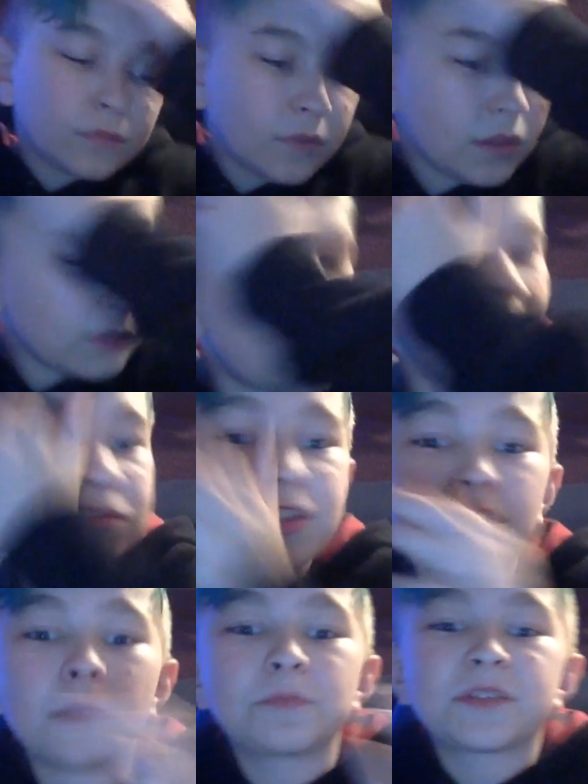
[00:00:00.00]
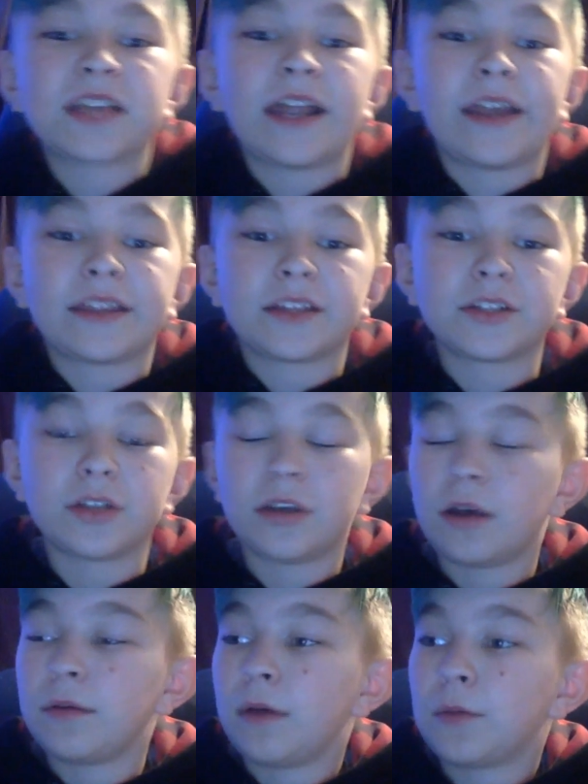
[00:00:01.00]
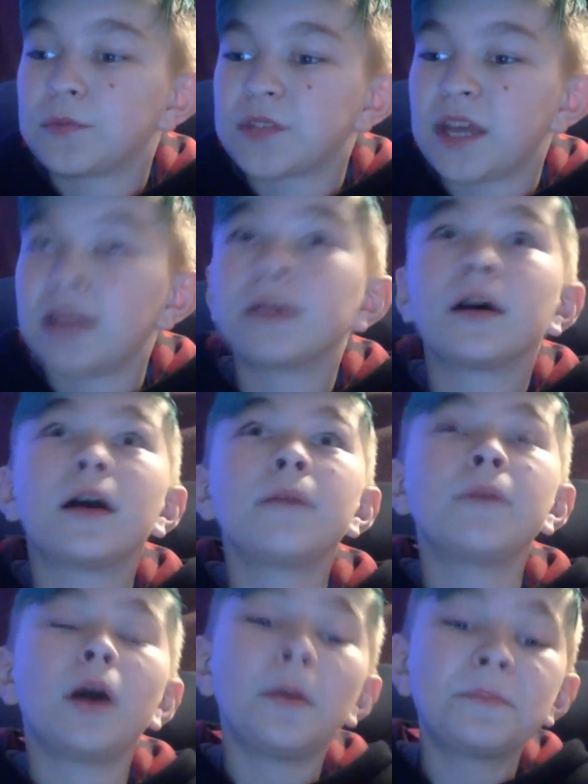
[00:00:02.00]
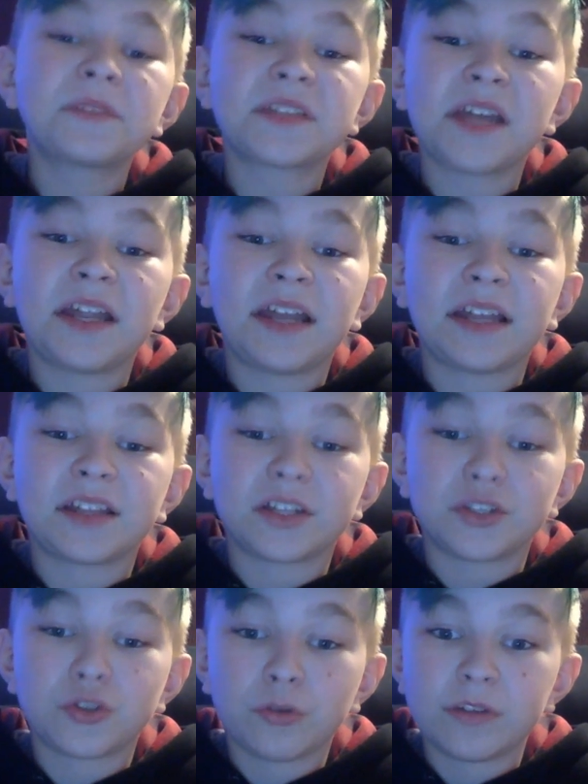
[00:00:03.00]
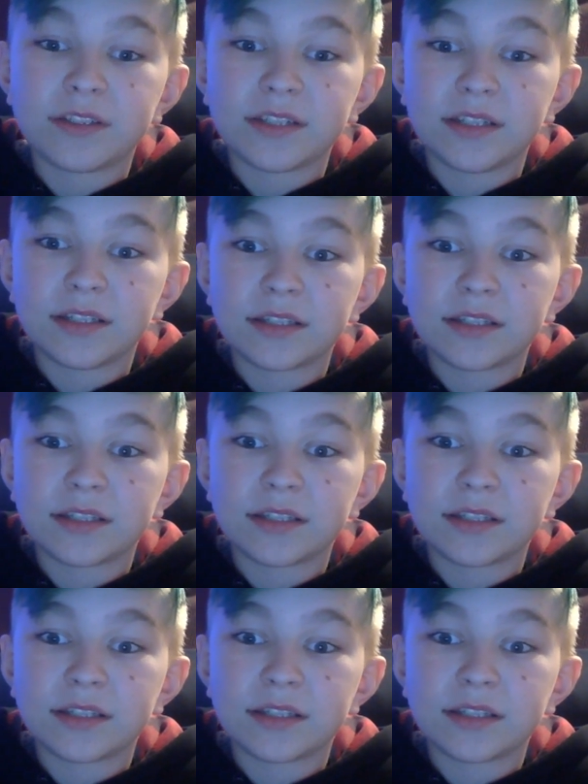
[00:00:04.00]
I'm just upset at the I'm upset at the choices.